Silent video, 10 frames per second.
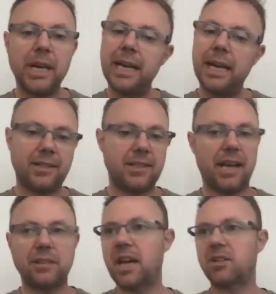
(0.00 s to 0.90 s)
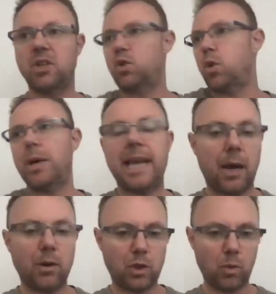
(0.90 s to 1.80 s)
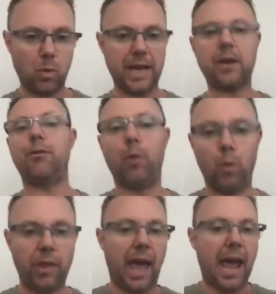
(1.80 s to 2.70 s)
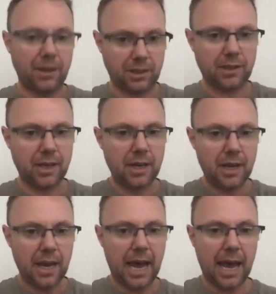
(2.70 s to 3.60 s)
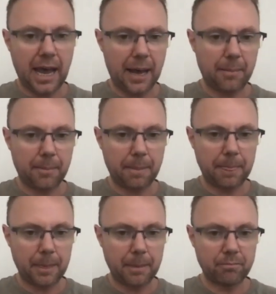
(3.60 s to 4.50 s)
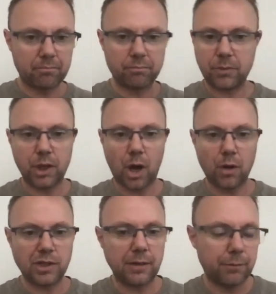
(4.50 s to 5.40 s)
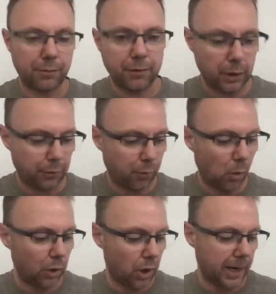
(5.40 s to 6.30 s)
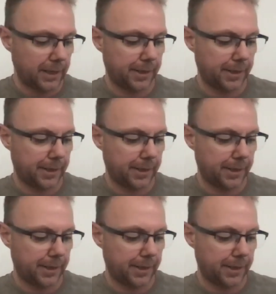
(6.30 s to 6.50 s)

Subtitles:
it's now down to 20 hours a week for that, $7.50 a fortnight?